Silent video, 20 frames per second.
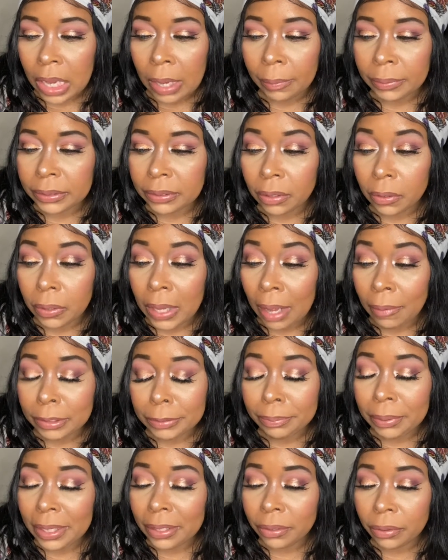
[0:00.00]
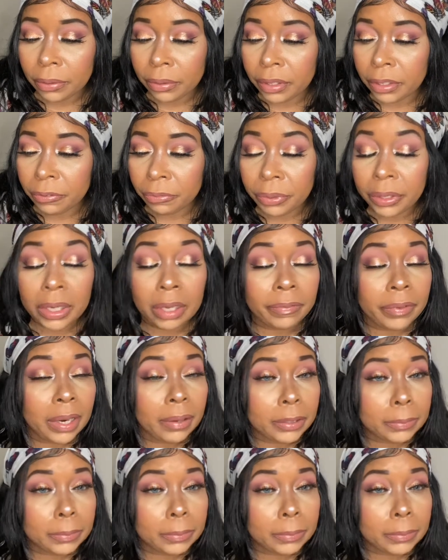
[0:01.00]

I was planning on getting rid of it.